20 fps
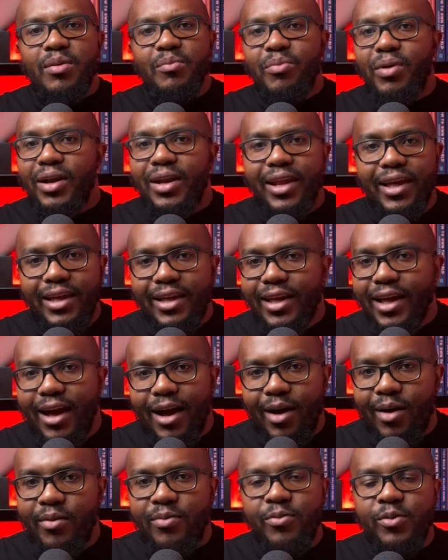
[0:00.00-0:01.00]
But like
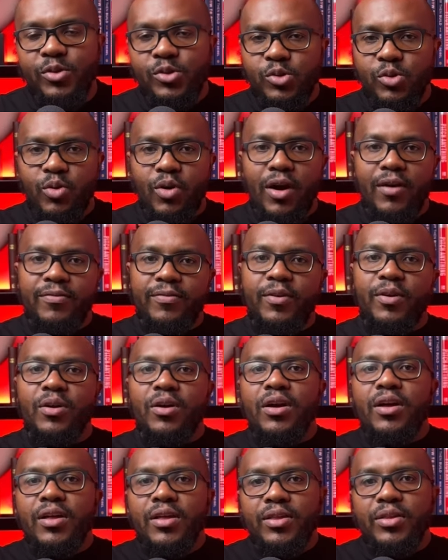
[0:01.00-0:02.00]
our photographer,
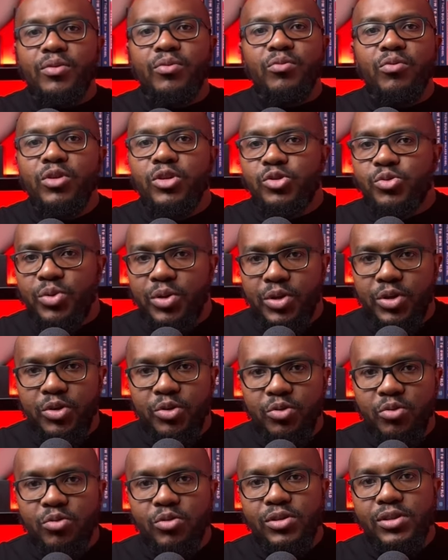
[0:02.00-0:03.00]
which we
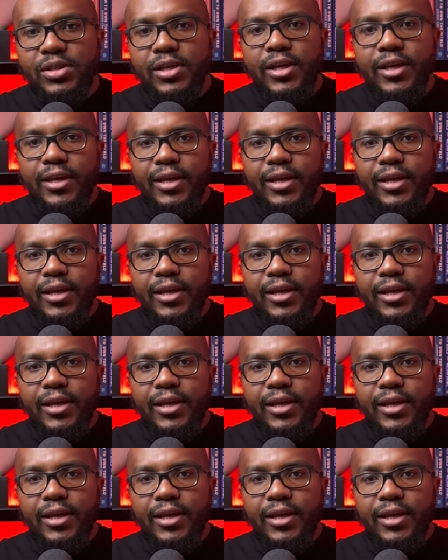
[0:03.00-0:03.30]
use